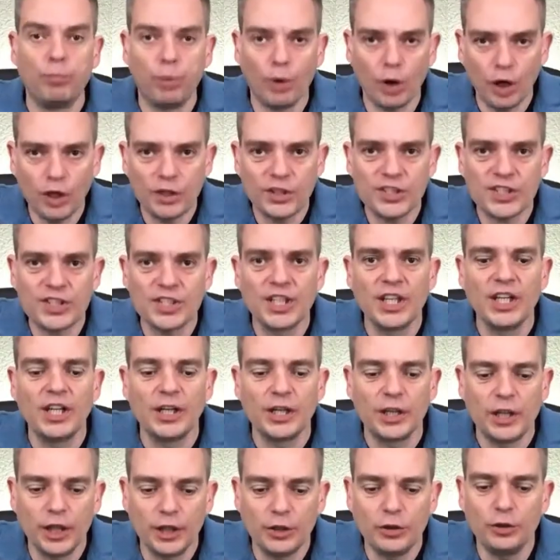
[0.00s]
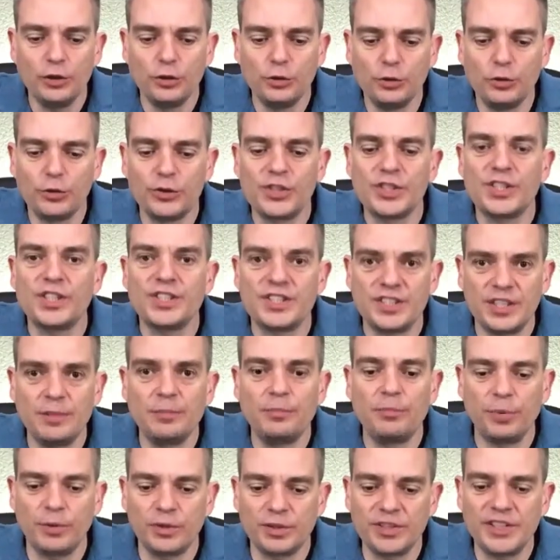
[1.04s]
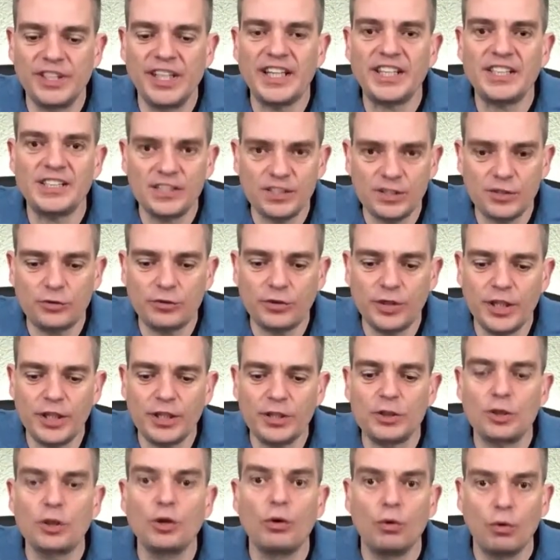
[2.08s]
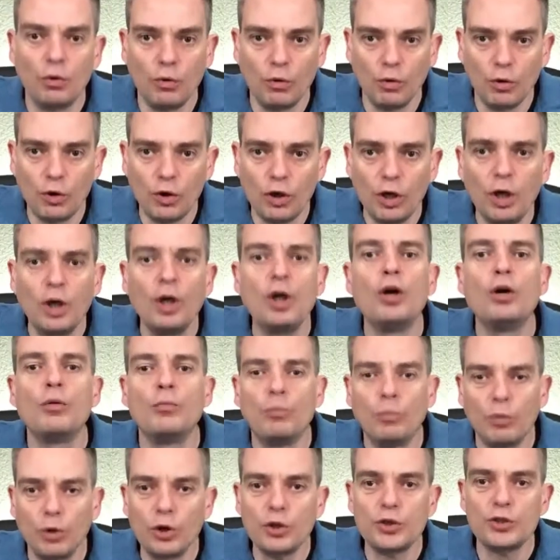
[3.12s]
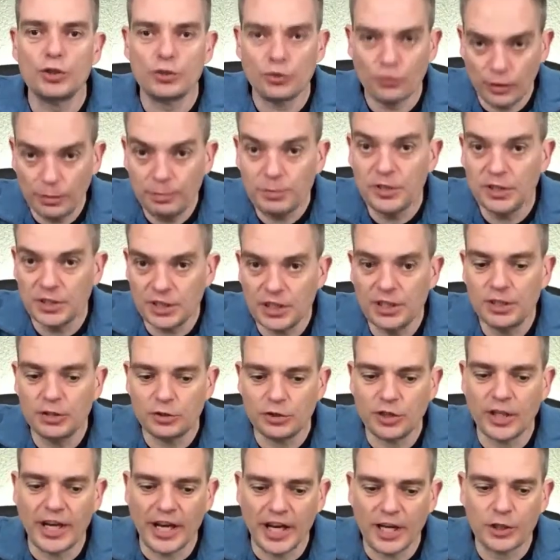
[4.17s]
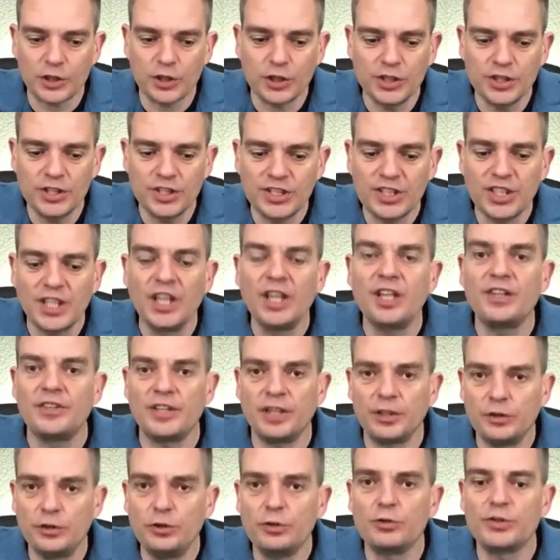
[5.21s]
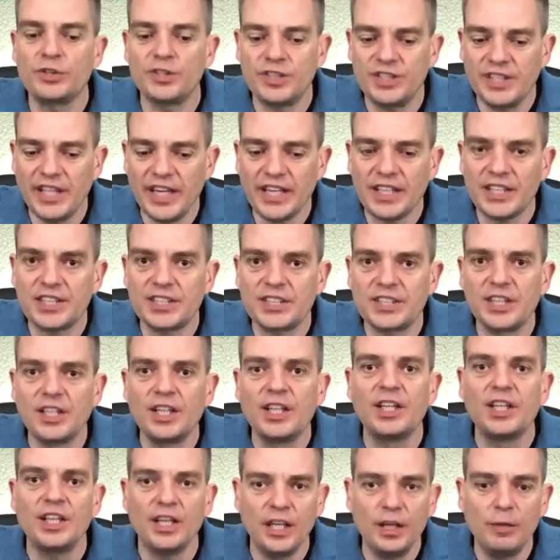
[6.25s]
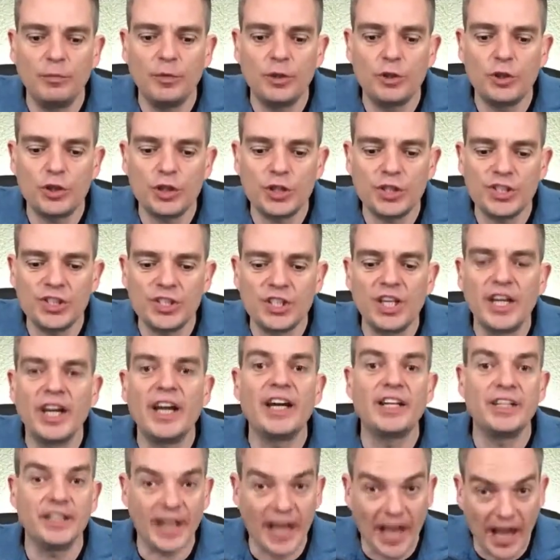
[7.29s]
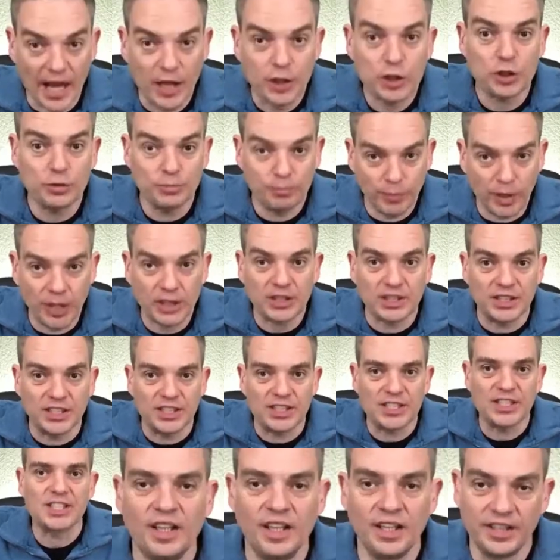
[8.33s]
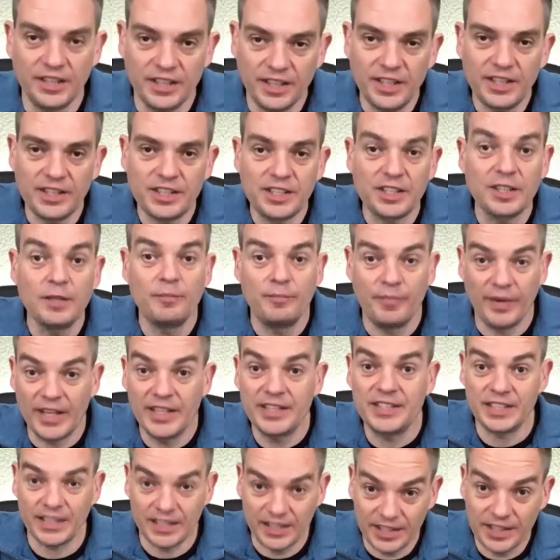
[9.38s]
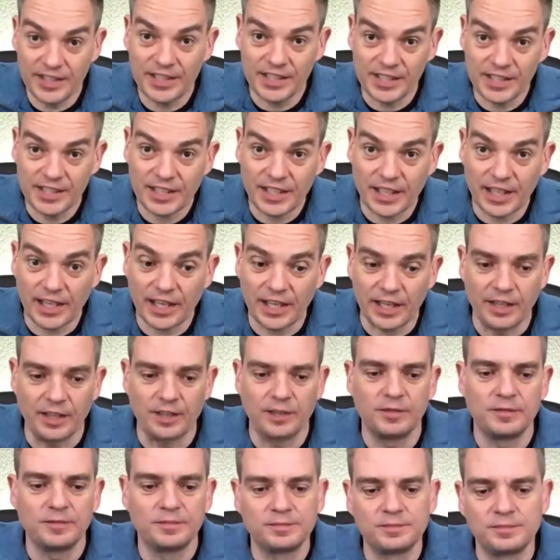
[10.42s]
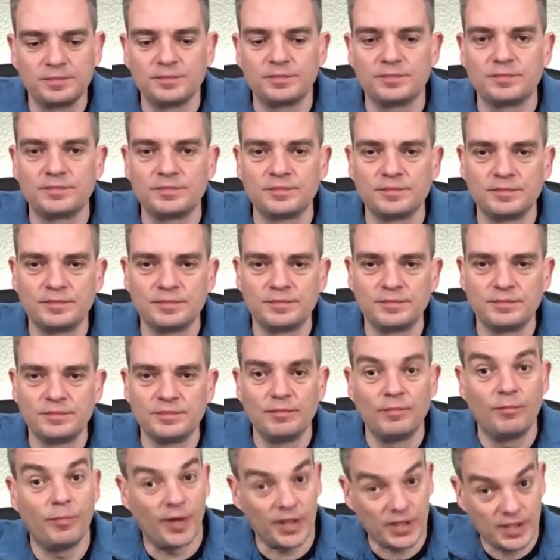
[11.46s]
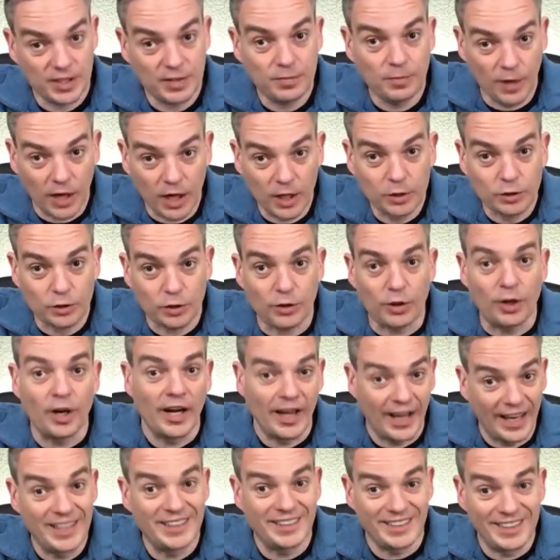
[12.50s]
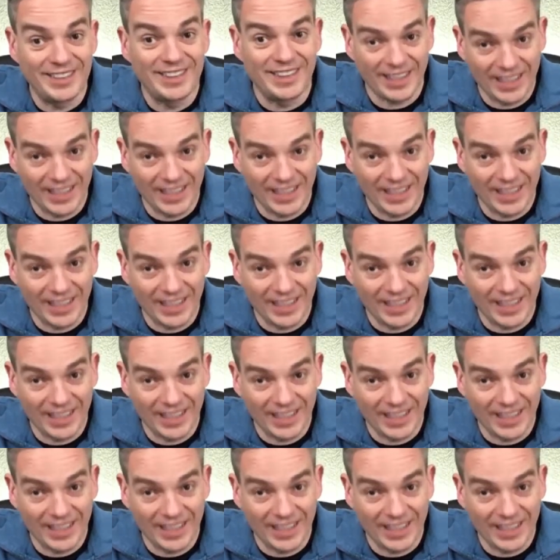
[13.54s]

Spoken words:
Bots can use simple text strings or more scripted interactions that use text, images, and action buttons. It is basically this guy, but smarter and in the